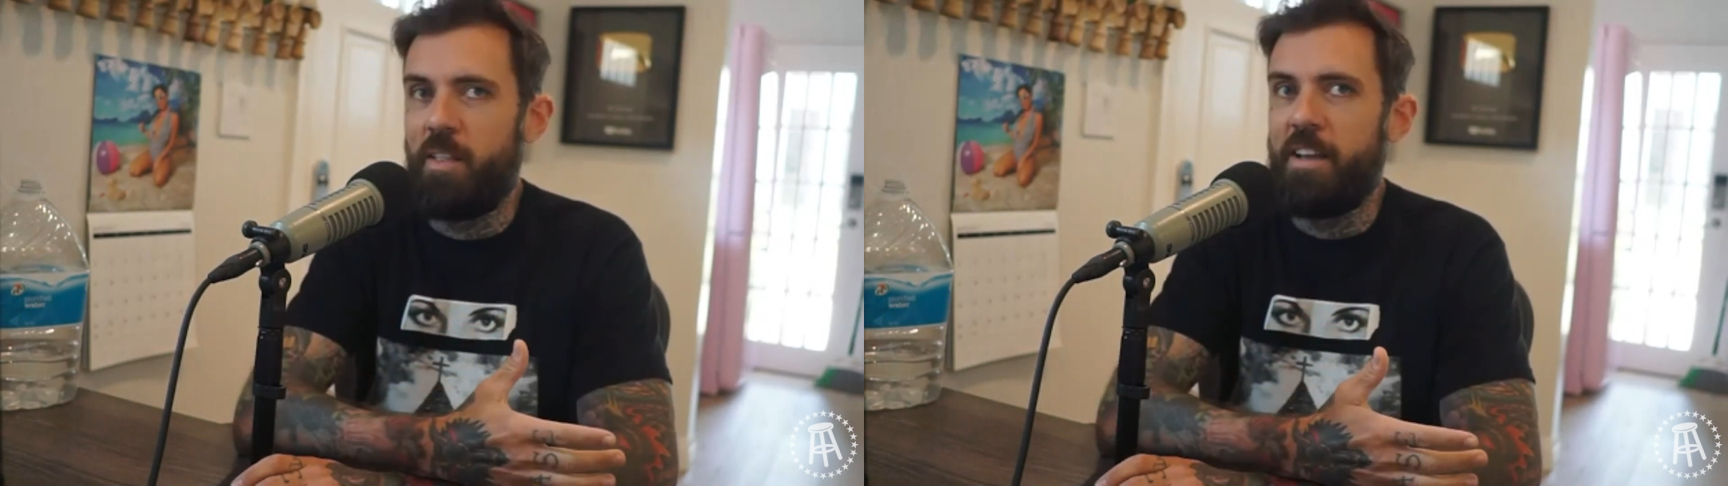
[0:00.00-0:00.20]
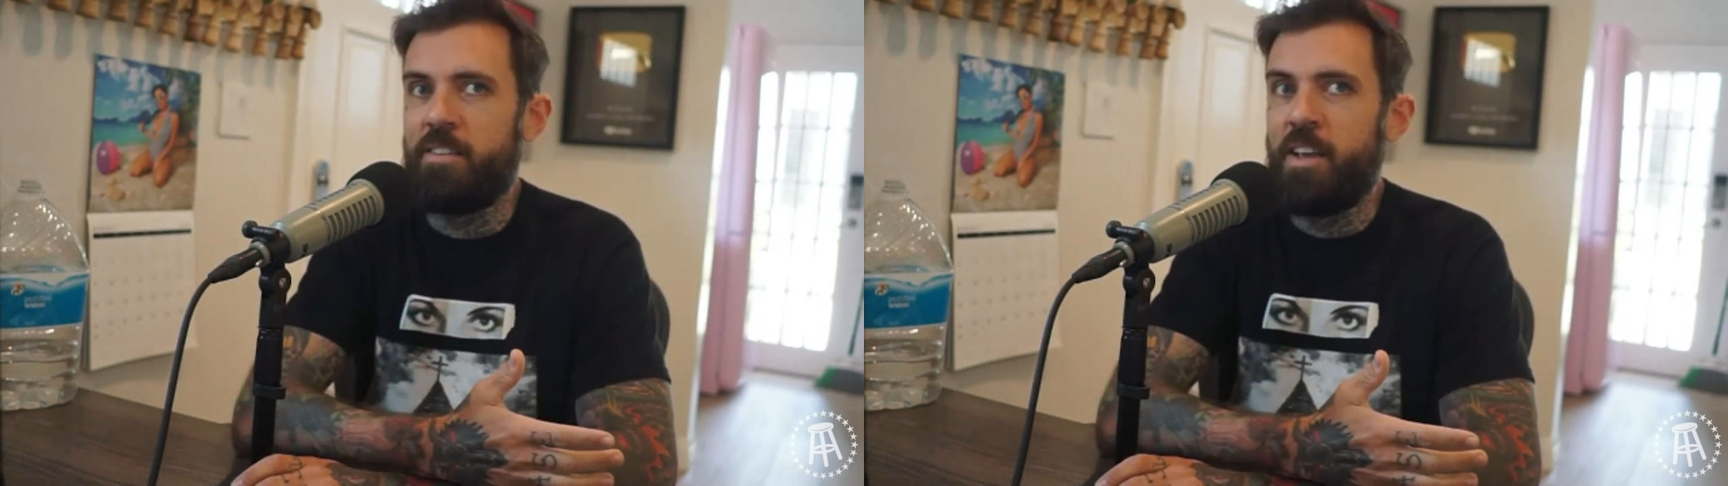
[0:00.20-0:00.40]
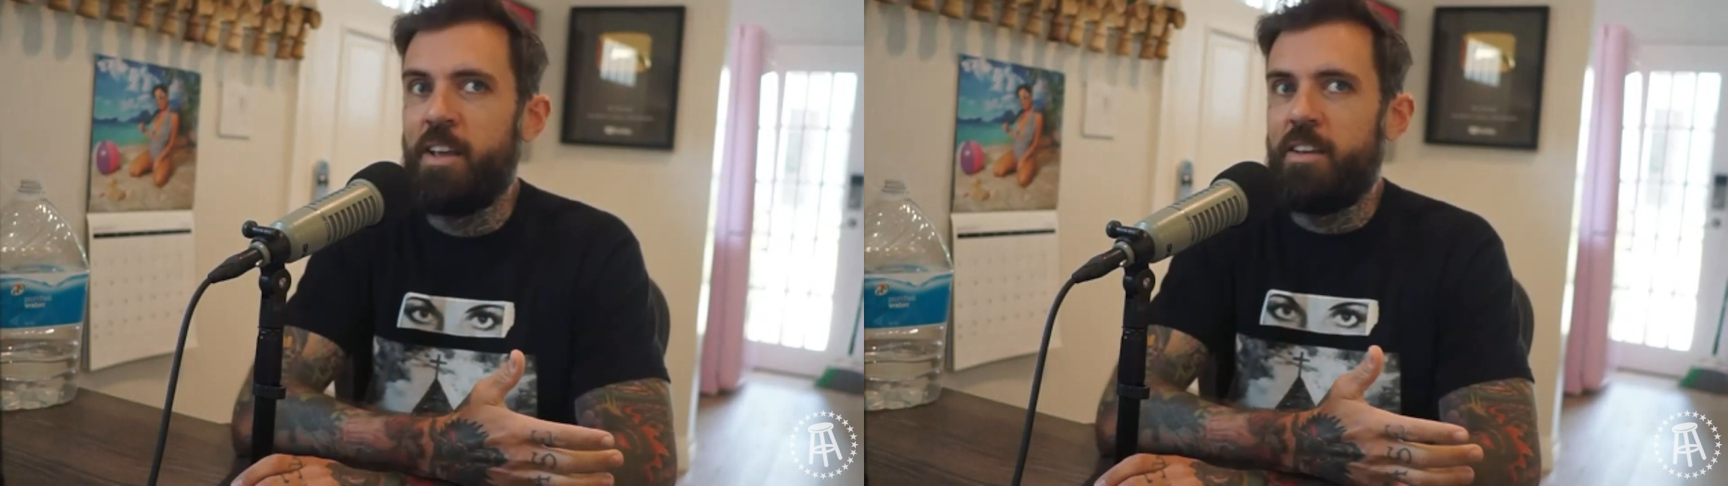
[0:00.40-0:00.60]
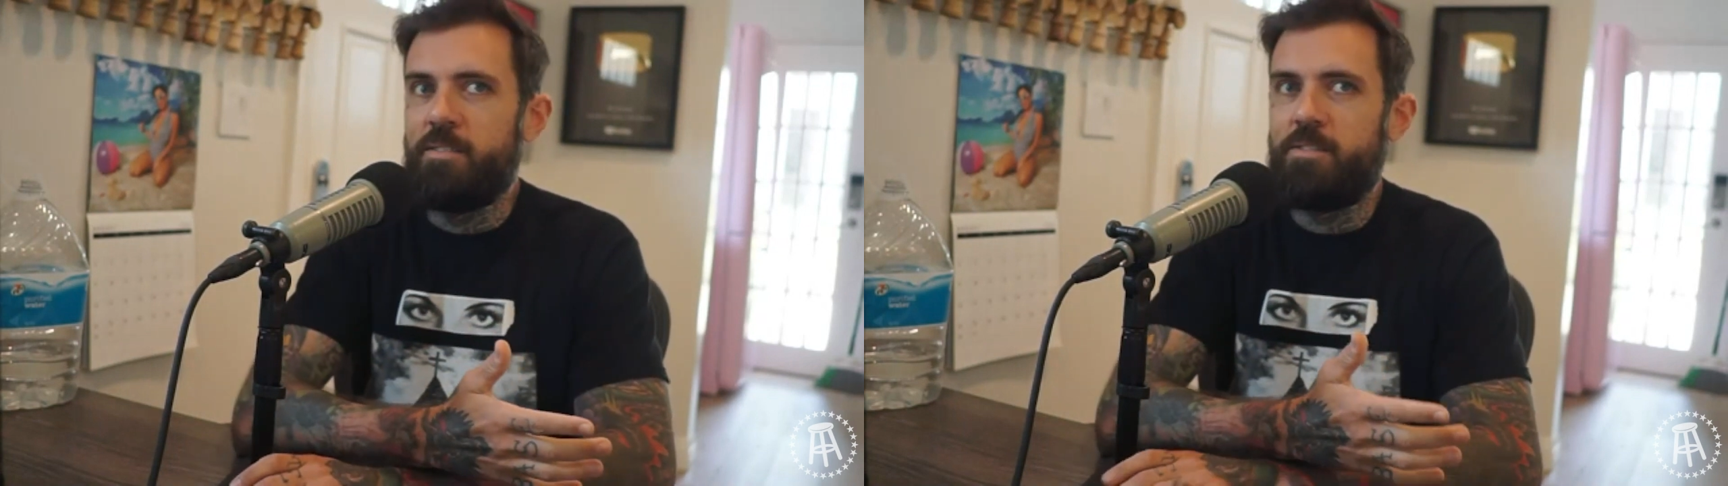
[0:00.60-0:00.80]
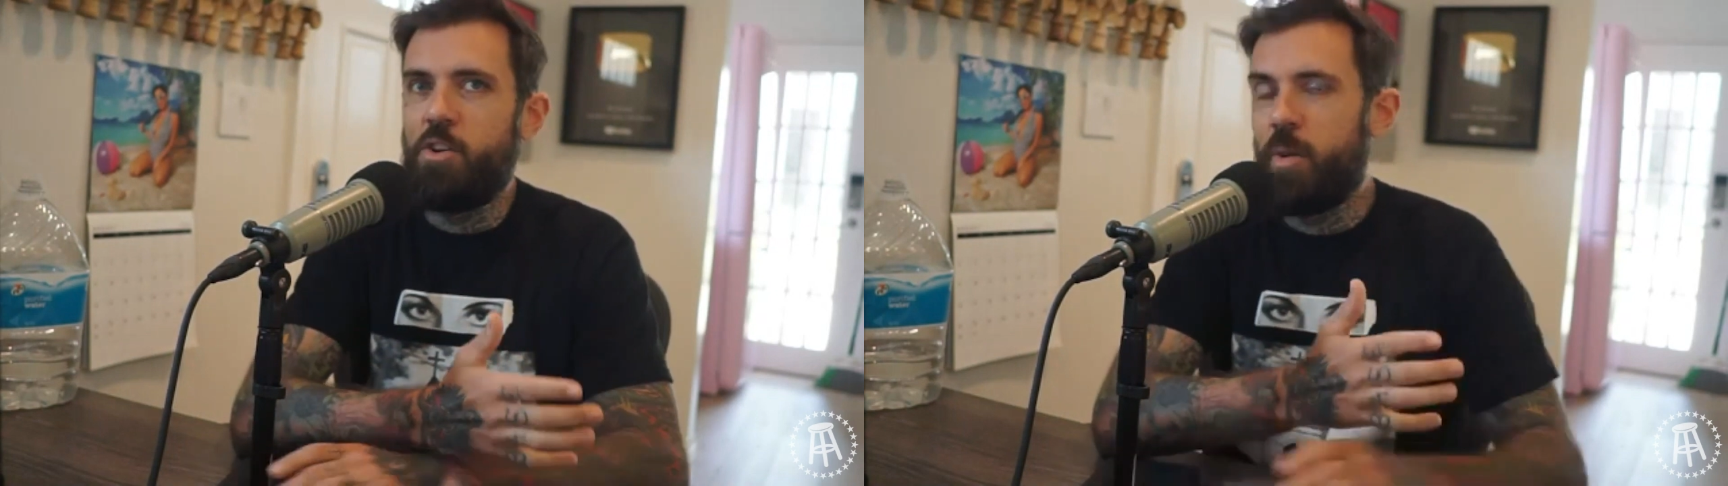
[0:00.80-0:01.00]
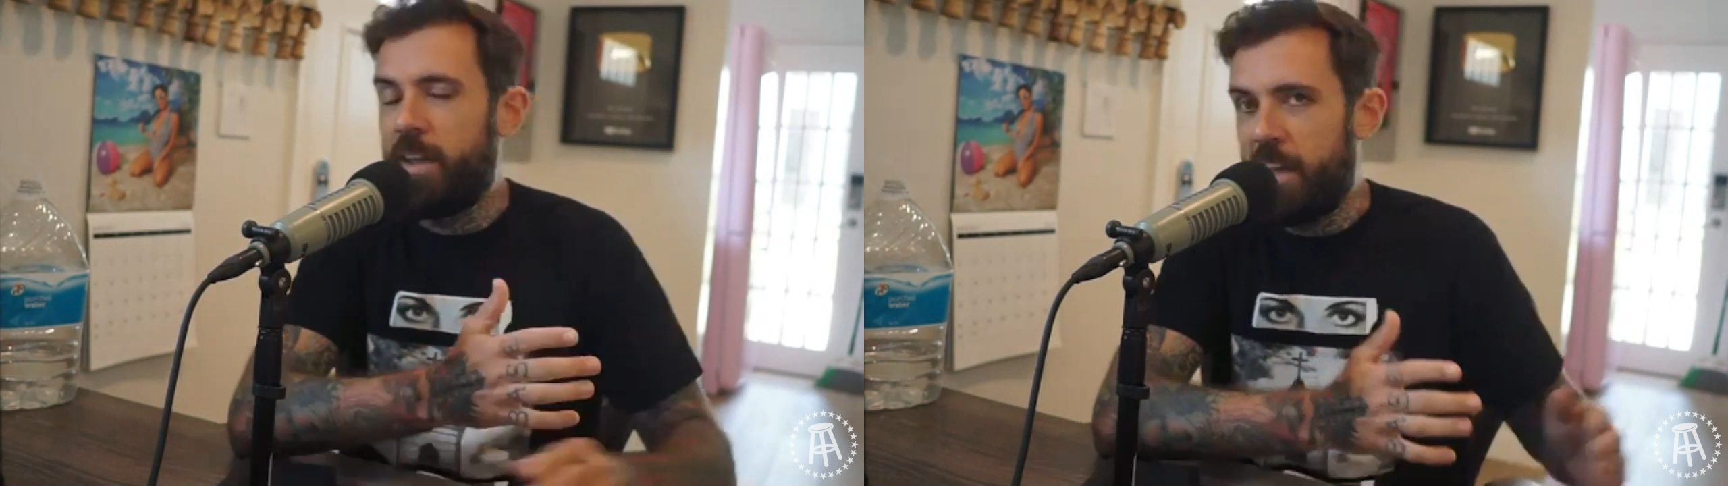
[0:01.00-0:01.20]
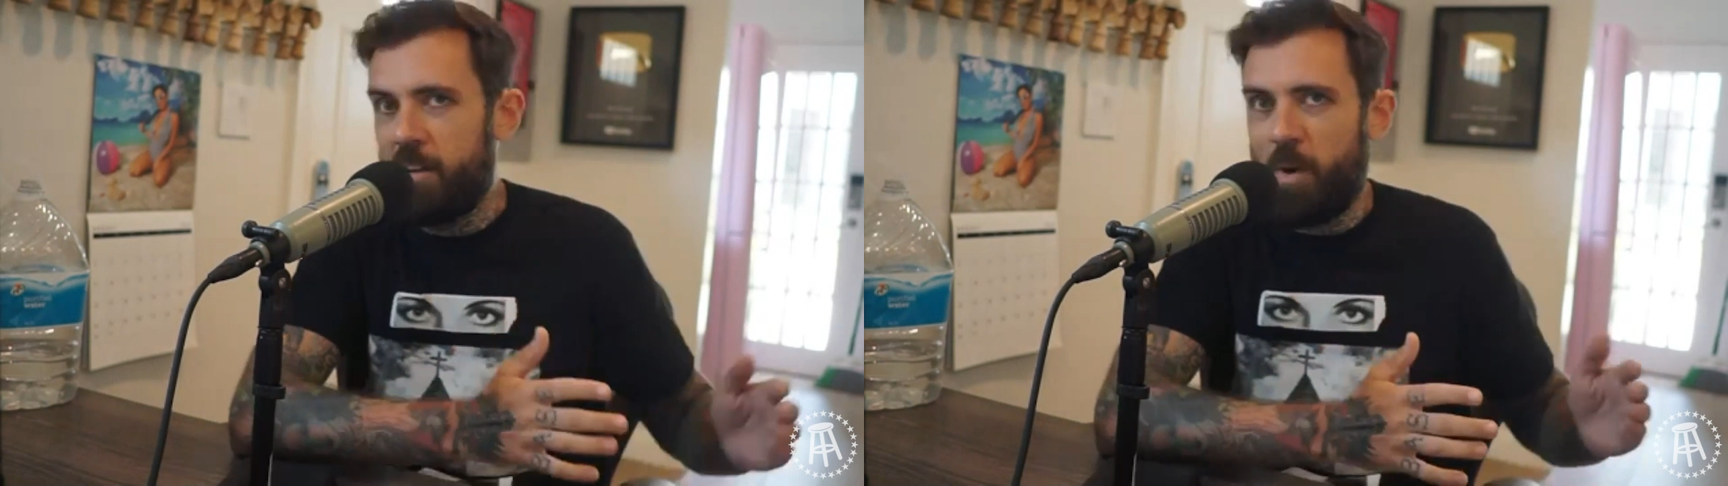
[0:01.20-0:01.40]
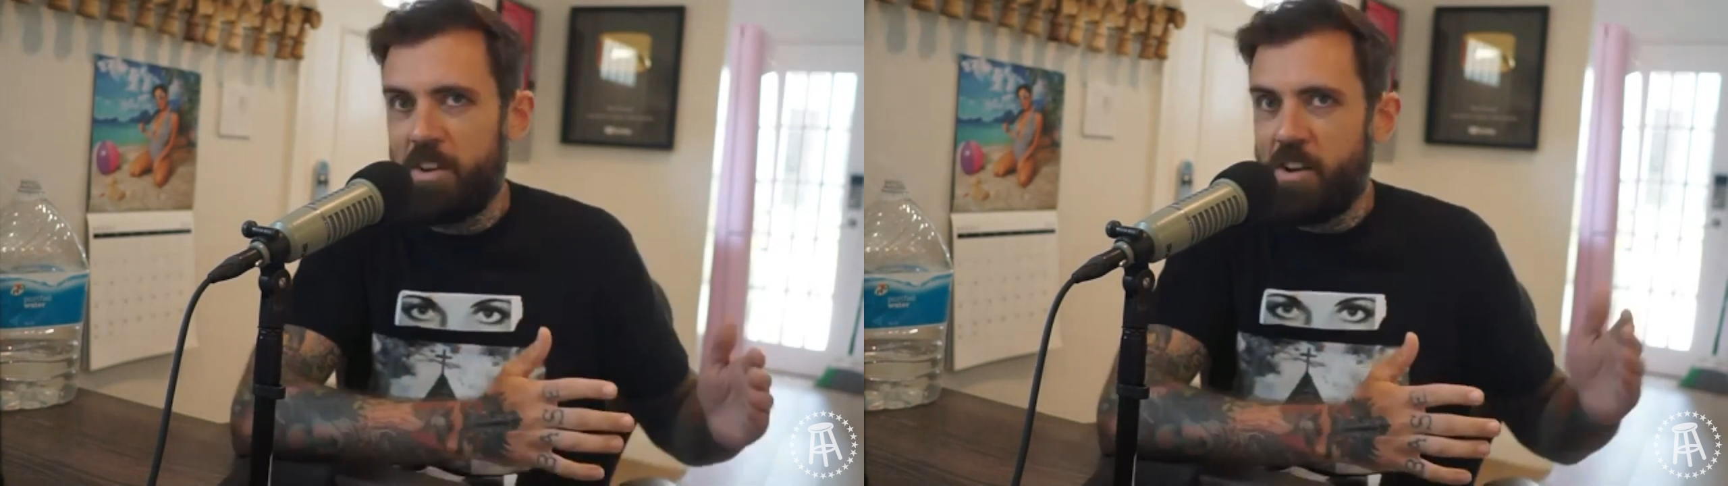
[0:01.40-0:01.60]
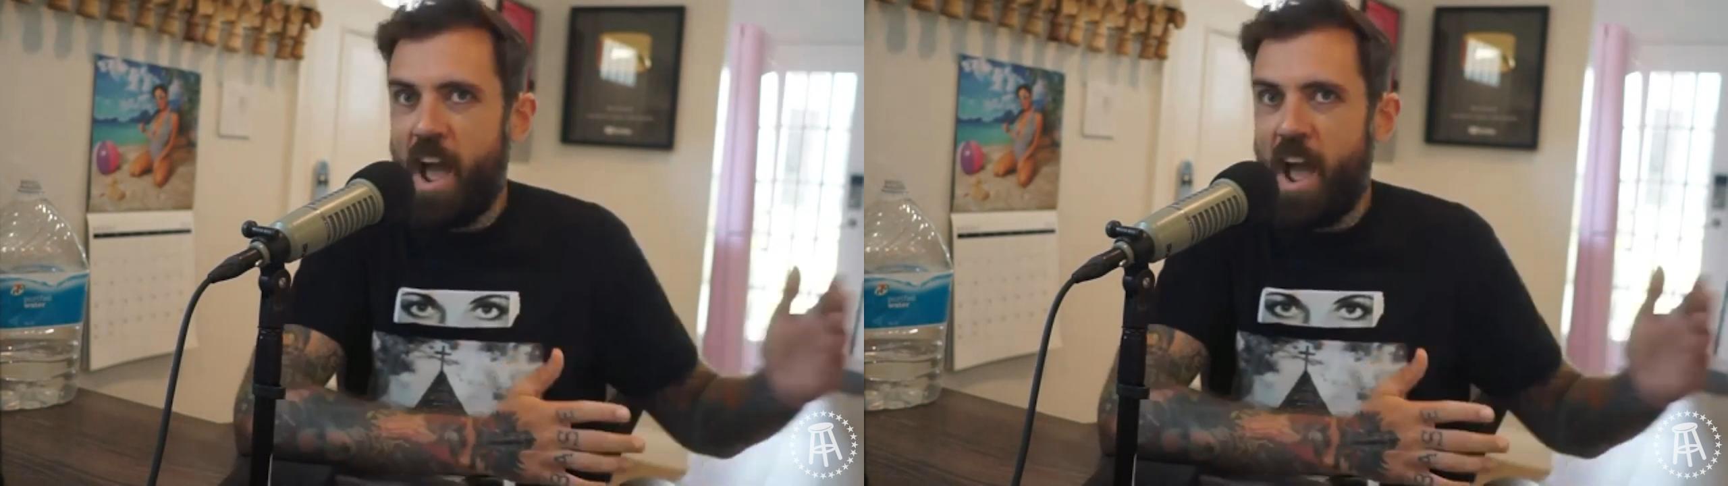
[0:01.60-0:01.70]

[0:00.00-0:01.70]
Like doing it when you're